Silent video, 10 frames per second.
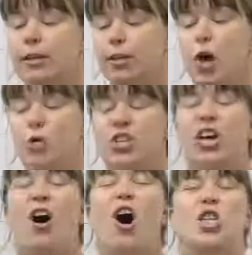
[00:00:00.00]
go to
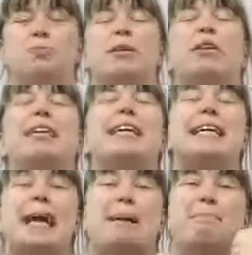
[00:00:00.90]
the hospital and
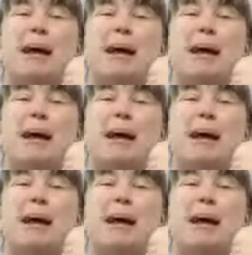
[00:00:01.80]
get